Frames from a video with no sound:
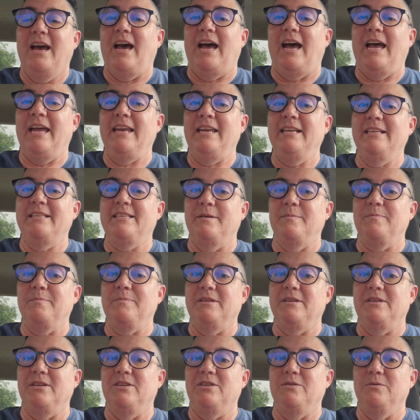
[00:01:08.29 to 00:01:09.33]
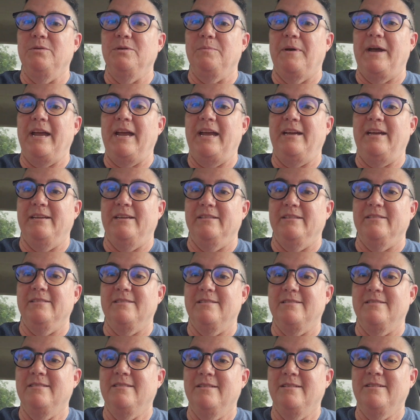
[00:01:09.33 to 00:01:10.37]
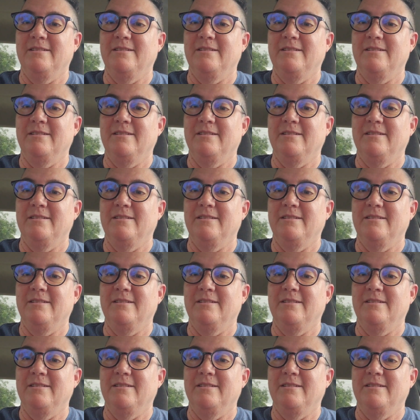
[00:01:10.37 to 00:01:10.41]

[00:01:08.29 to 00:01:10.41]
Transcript: I need something to do with my hands.